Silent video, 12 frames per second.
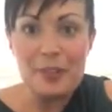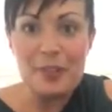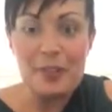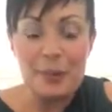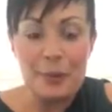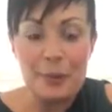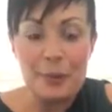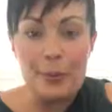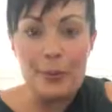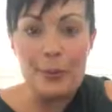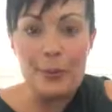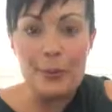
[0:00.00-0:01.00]

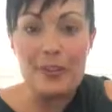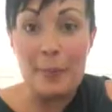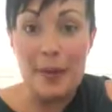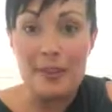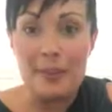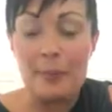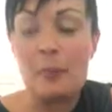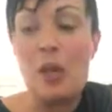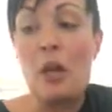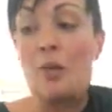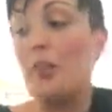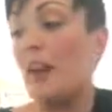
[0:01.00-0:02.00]
So it's amazing.
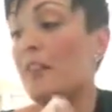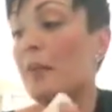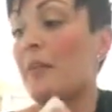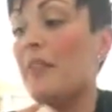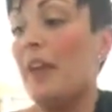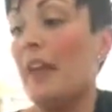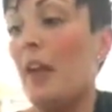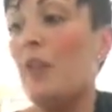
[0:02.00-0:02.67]
So as I was saying,